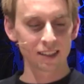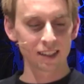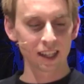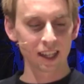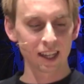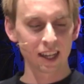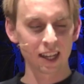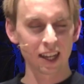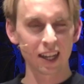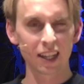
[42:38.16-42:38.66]

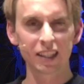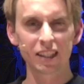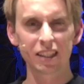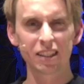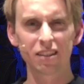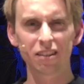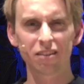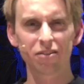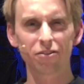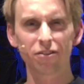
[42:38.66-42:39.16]
uh, it
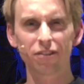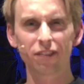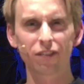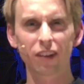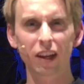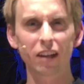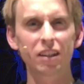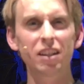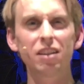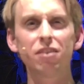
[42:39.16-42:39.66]
didn't. F
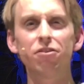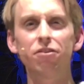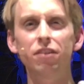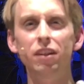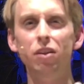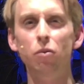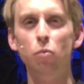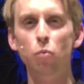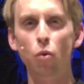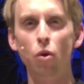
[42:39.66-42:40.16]
I didn't feel
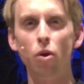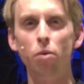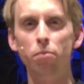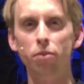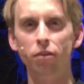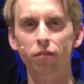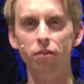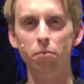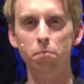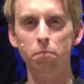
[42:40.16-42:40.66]
the warmth
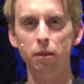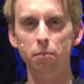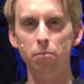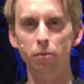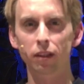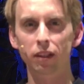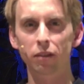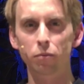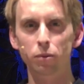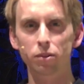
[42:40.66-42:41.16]
of the
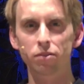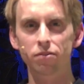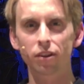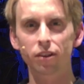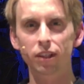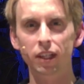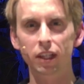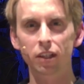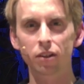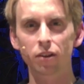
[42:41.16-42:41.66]
people. It was
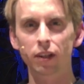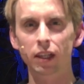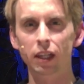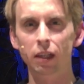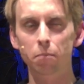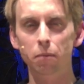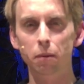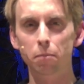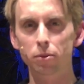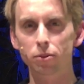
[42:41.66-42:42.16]
very annoying.
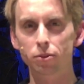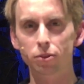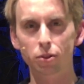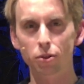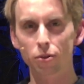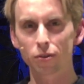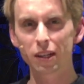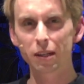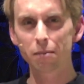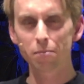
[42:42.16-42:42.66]
People
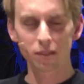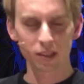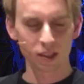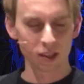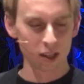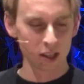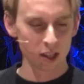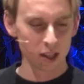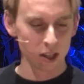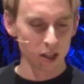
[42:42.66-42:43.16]
screamed
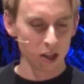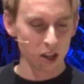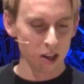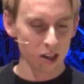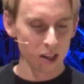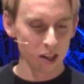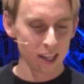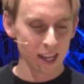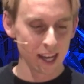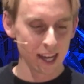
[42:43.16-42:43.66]

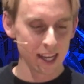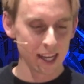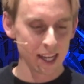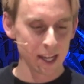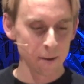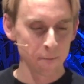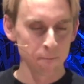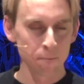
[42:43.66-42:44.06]
all day,